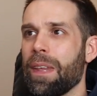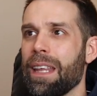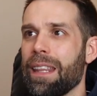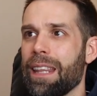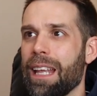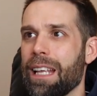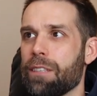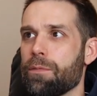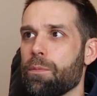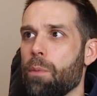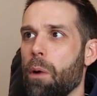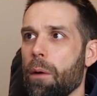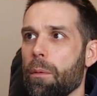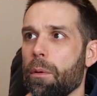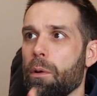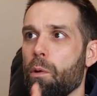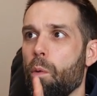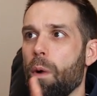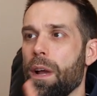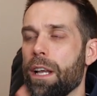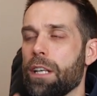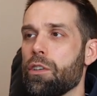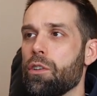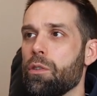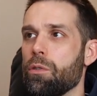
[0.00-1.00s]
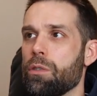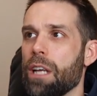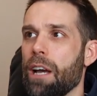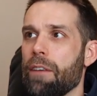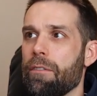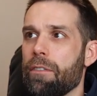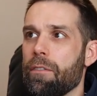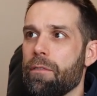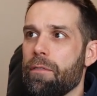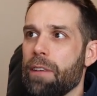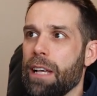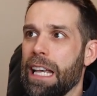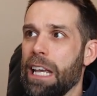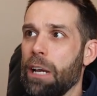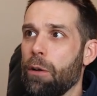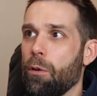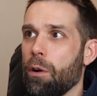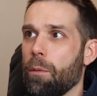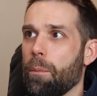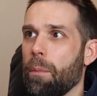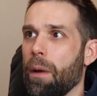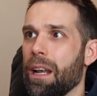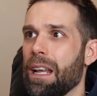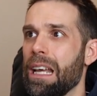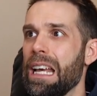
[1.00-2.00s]
That's probably way too tough of a
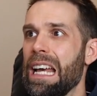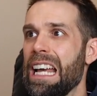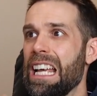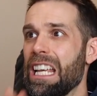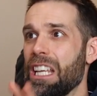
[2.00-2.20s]
keyword, but